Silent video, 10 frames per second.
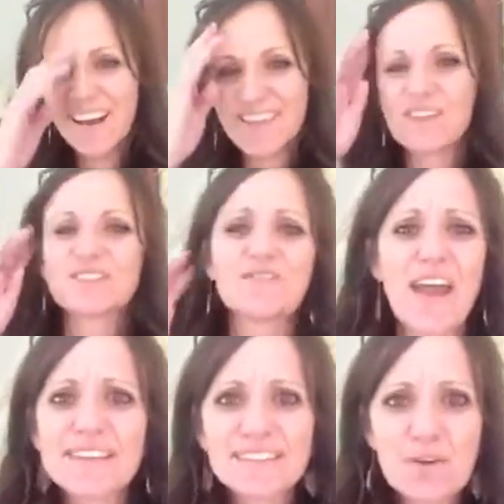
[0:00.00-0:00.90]
Those
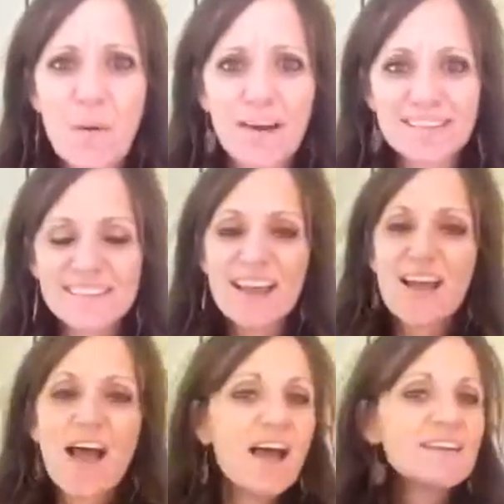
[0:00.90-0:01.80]
fancy ones.
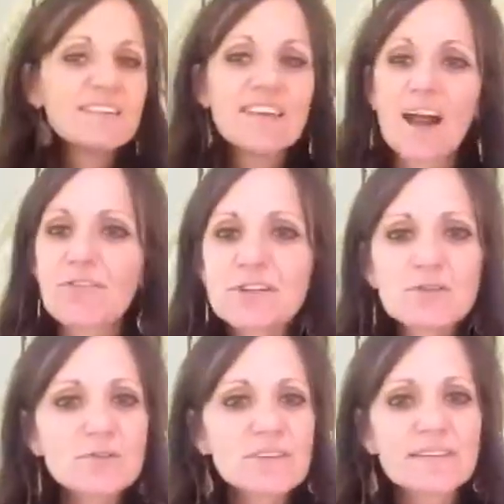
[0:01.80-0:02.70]
Every
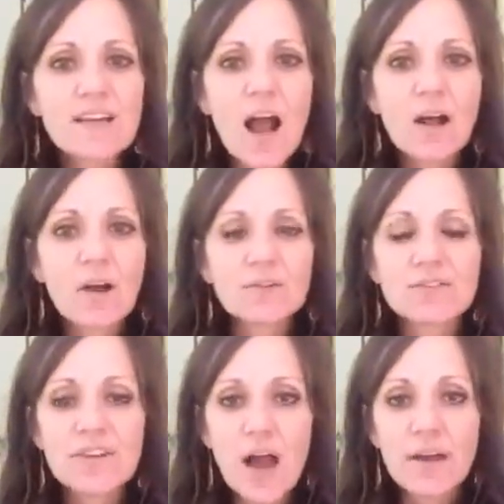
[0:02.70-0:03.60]
Tuesday, tacos.
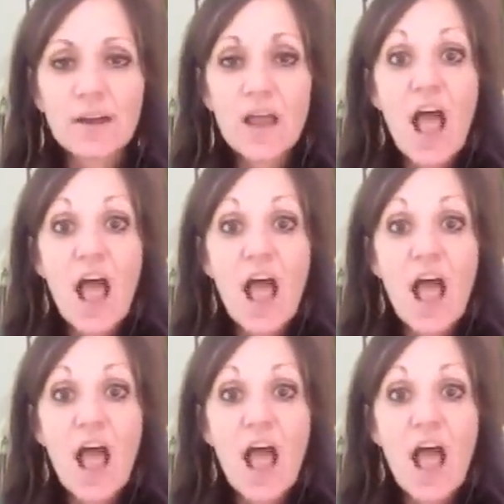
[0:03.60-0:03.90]
Done.